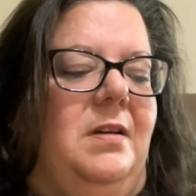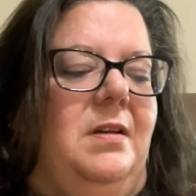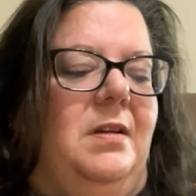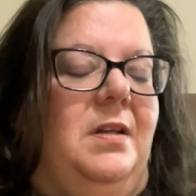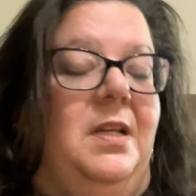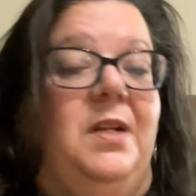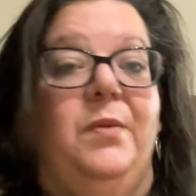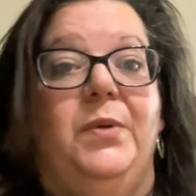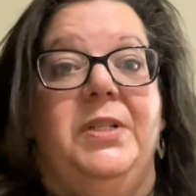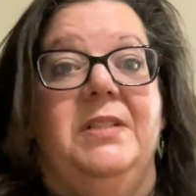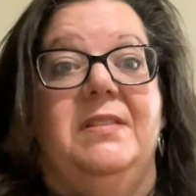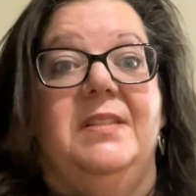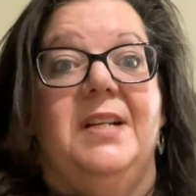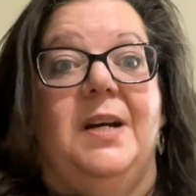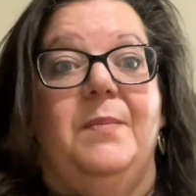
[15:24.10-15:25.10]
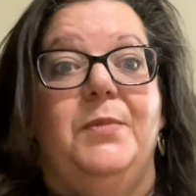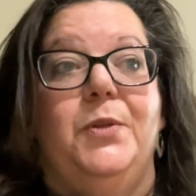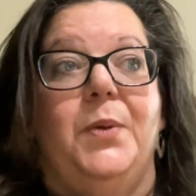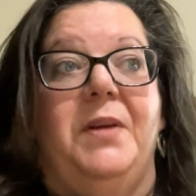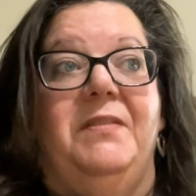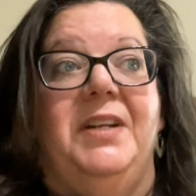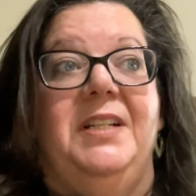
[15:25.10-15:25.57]
and it wouldn't stop. So
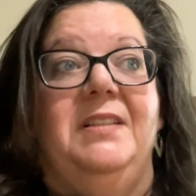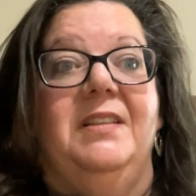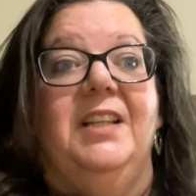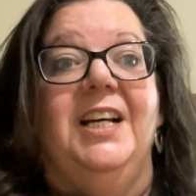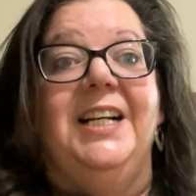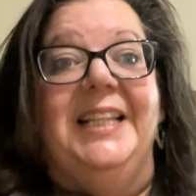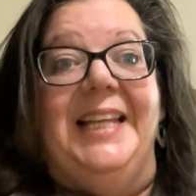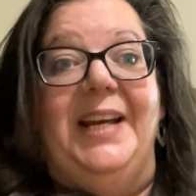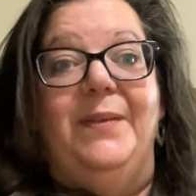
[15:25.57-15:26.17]
I ran. Luckily,